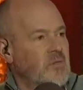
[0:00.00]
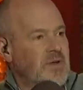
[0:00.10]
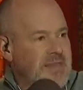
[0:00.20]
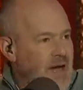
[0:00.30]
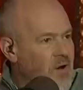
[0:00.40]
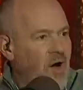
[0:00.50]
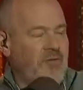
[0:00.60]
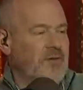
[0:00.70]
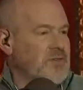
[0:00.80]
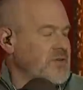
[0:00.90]
with that
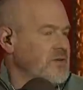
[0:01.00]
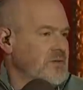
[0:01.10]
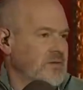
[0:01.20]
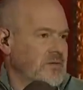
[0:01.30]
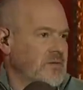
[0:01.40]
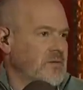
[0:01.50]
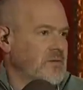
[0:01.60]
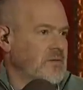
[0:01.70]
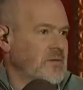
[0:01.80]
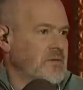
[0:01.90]
office
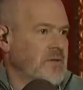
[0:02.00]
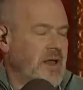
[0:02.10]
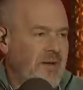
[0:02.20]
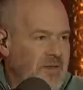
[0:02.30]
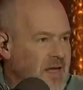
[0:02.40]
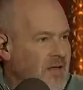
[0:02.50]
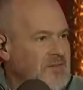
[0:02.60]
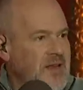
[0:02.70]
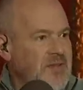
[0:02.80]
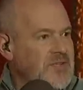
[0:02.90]
and everything
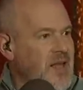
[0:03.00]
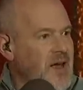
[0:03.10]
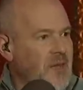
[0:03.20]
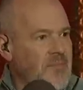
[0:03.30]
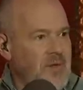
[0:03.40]
else that he set up.